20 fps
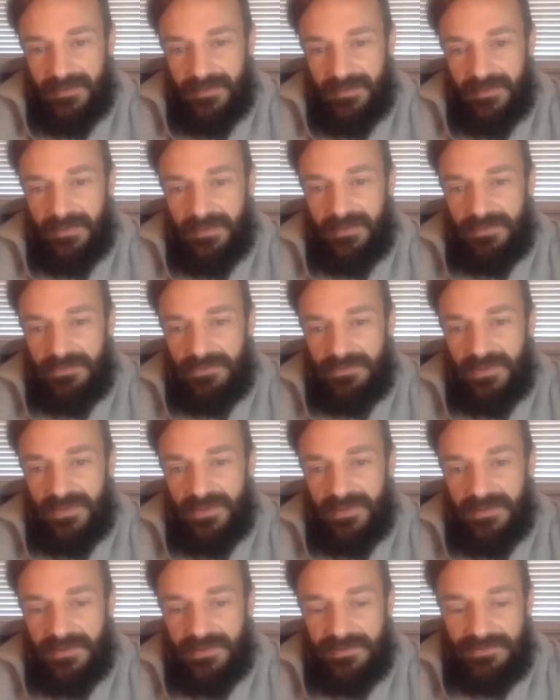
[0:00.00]
It's
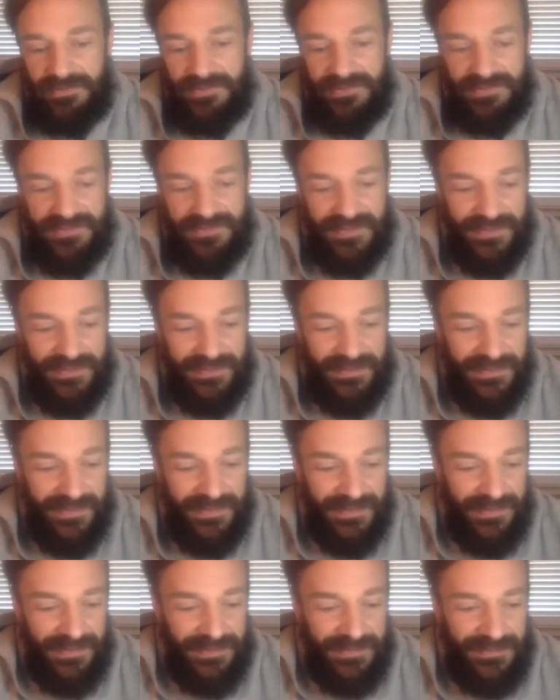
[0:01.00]
really interesting.
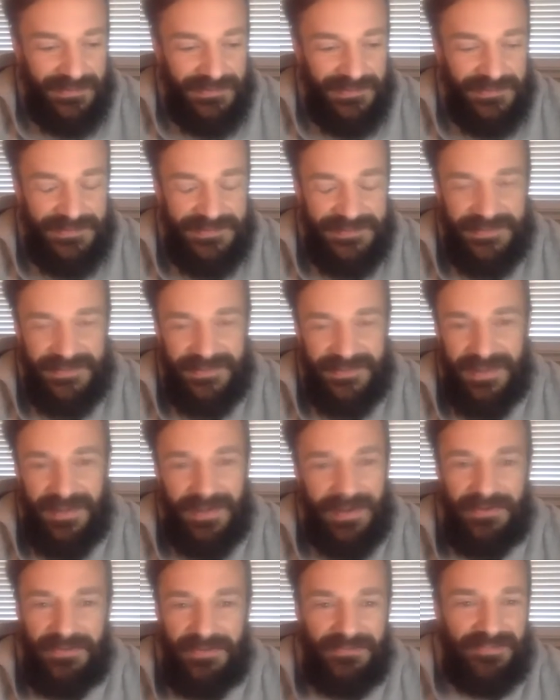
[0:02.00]
You see, I
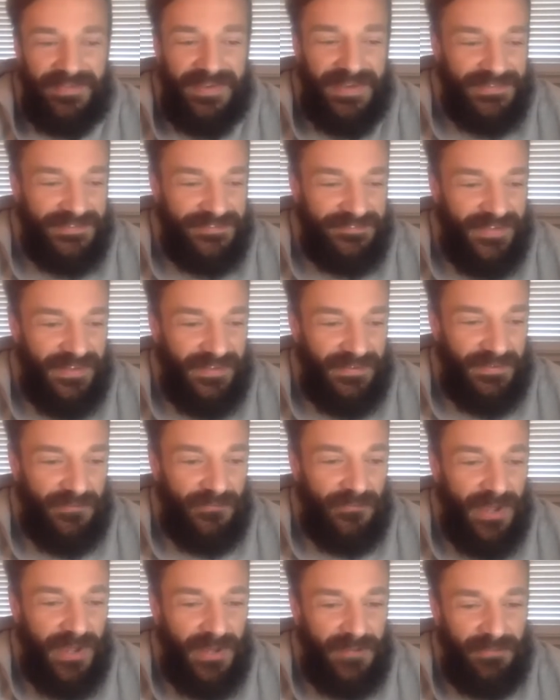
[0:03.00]
don't know if you guys follow the
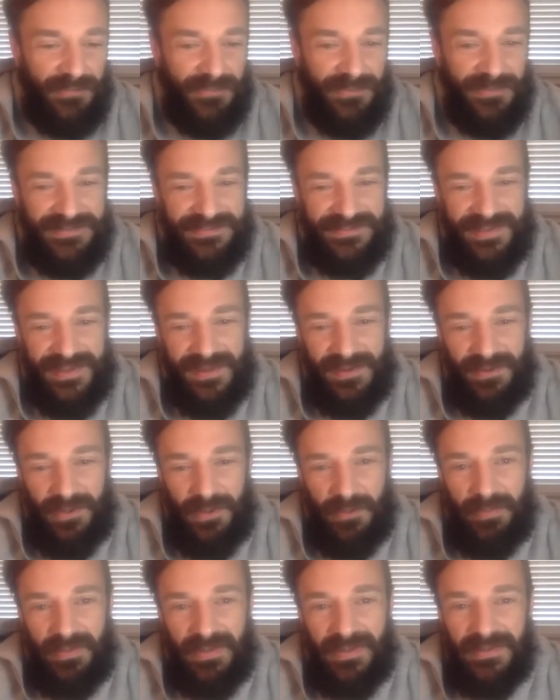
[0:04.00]
Wide Boys at
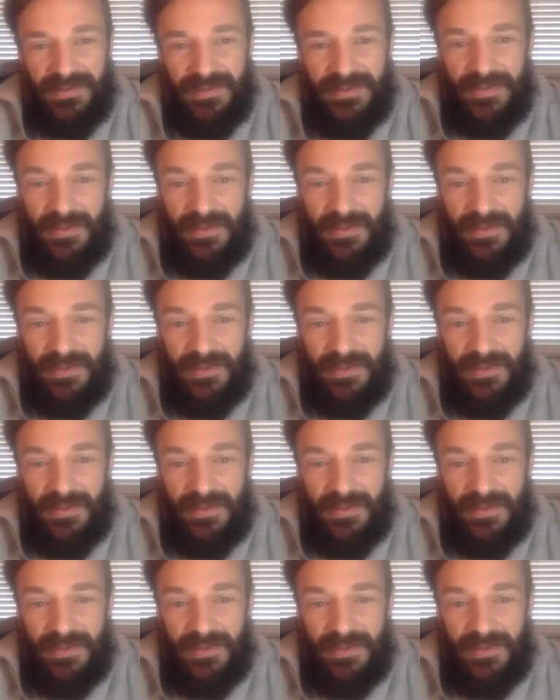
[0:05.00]
all, but